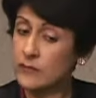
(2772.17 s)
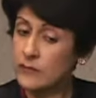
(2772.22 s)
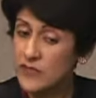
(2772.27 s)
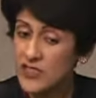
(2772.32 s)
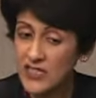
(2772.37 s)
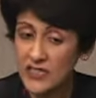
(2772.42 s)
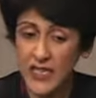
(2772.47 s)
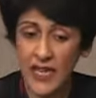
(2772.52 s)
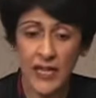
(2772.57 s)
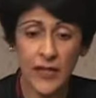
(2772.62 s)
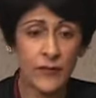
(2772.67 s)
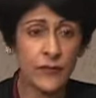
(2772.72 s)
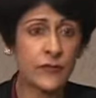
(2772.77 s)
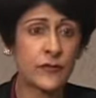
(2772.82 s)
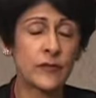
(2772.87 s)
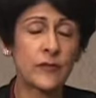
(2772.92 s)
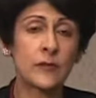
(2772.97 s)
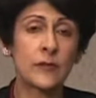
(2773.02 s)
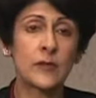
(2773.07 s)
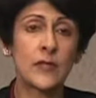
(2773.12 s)

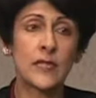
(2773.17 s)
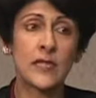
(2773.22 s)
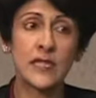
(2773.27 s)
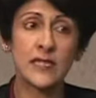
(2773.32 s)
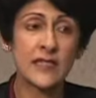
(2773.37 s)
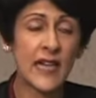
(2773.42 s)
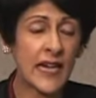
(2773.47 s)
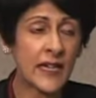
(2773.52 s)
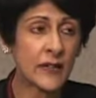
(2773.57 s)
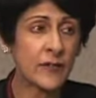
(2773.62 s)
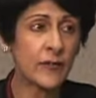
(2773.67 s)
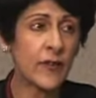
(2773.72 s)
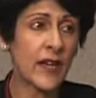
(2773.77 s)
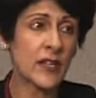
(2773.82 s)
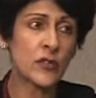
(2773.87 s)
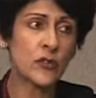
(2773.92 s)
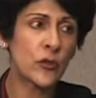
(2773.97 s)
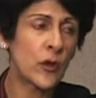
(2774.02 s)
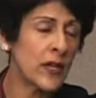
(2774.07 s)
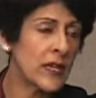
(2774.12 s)
safe, the side
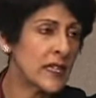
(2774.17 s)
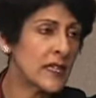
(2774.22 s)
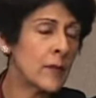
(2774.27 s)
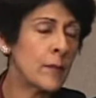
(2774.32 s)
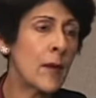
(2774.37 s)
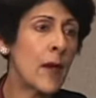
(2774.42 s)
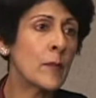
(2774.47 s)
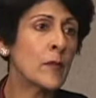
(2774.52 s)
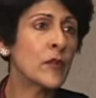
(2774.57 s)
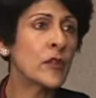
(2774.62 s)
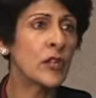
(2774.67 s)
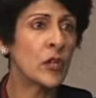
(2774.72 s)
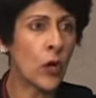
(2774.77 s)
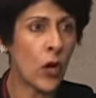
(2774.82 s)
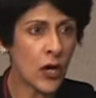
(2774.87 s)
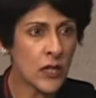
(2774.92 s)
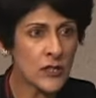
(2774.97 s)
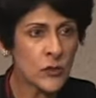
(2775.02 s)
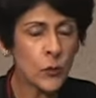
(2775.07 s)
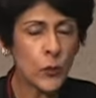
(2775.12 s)
effects really, the memory
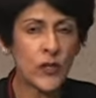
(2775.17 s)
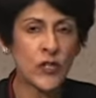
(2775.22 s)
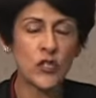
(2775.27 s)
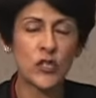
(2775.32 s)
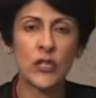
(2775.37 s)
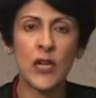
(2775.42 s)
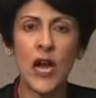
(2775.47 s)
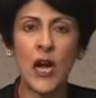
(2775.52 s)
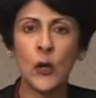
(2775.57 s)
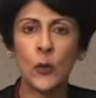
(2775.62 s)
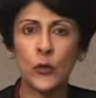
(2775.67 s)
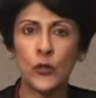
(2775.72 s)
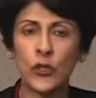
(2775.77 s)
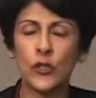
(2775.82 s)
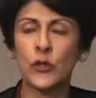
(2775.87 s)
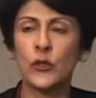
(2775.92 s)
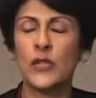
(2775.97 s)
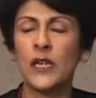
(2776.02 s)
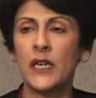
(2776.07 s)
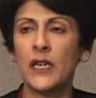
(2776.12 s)
loss, which now, you
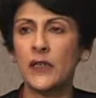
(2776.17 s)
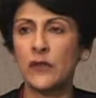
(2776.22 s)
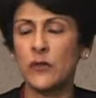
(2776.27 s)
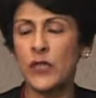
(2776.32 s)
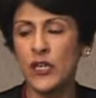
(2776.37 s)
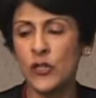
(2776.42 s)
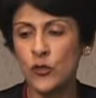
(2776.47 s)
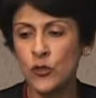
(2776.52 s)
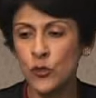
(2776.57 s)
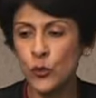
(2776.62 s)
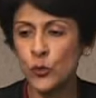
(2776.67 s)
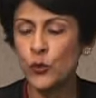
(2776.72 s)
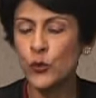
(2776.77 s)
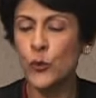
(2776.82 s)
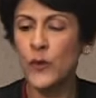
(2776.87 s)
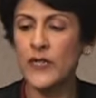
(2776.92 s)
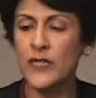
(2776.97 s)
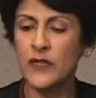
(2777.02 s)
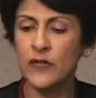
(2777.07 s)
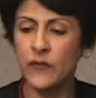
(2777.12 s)
know, they, they do
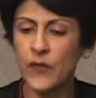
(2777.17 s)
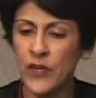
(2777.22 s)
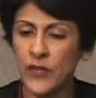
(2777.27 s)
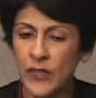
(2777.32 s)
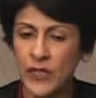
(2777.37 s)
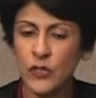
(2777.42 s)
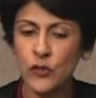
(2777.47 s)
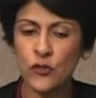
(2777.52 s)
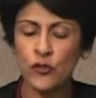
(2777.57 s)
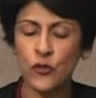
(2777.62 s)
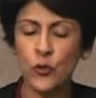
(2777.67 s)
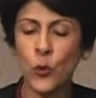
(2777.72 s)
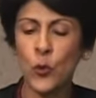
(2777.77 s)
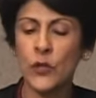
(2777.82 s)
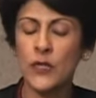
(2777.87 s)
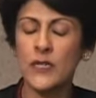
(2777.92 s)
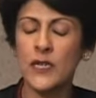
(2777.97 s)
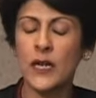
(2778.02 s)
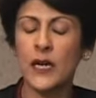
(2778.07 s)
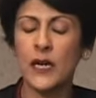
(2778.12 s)
do it in very
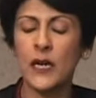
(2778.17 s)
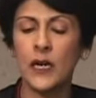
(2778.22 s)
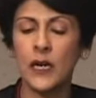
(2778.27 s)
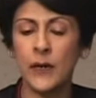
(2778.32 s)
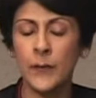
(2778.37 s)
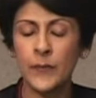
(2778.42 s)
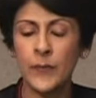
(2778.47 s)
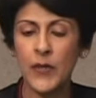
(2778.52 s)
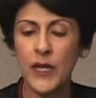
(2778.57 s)
controlled uh,